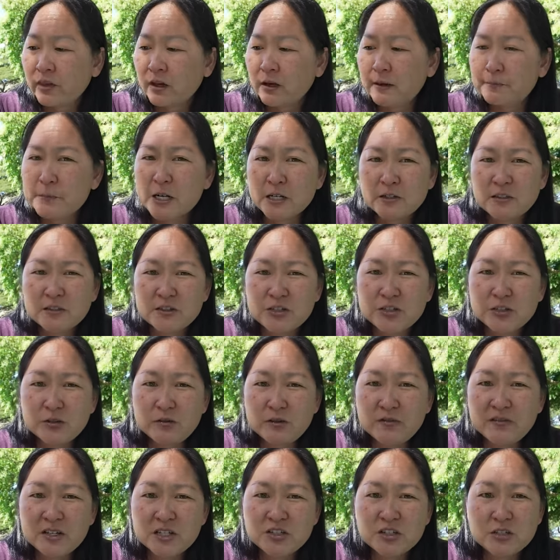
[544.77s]
I'm not going to show
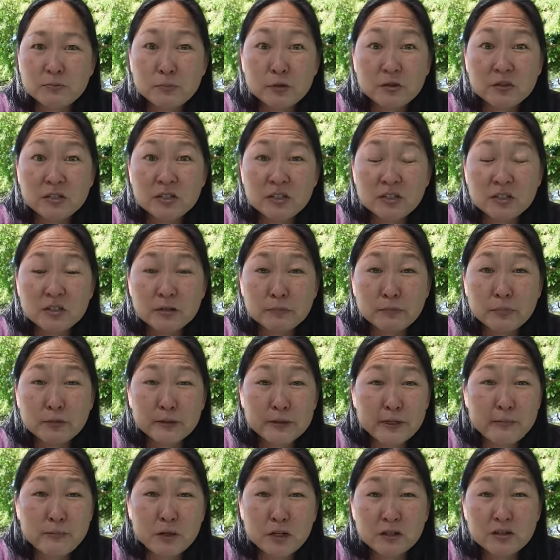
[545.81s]
the vegetables because they're
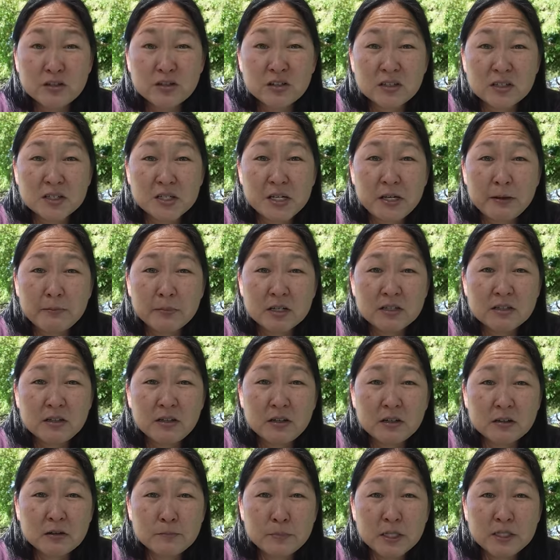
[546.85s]
pretty much the same as the
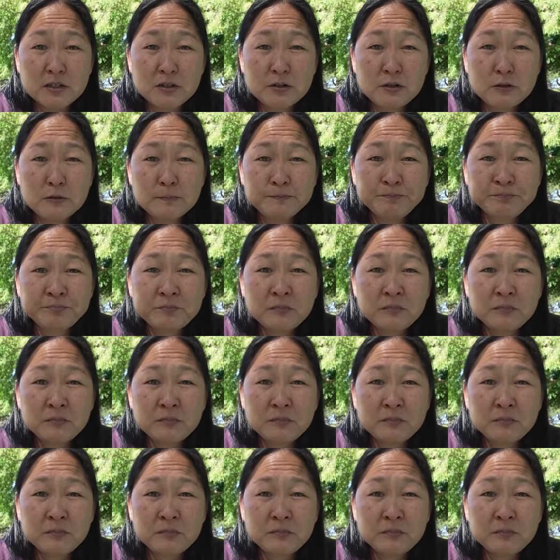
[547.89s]
other bento,